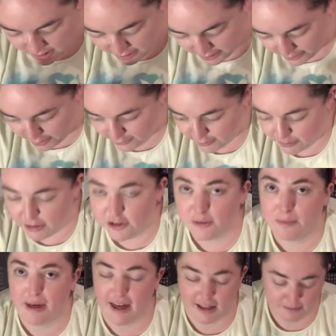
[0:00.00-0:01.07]
Also from the
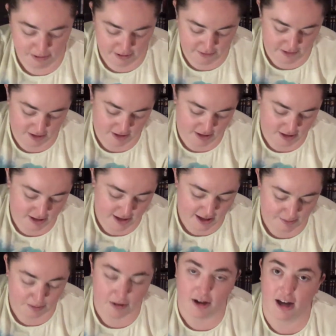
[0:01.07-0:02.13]
Japan Pavilion
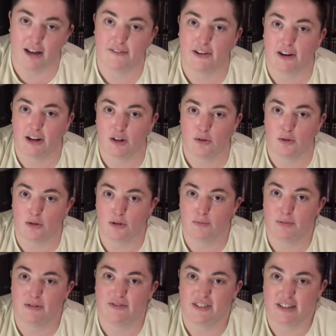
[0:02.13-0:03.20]
at Epcot, very cool
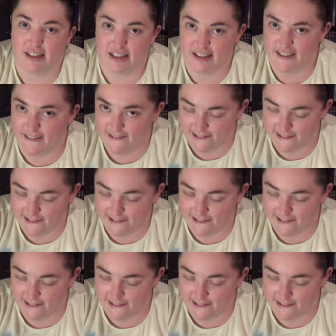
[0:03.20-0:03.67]
pavilion.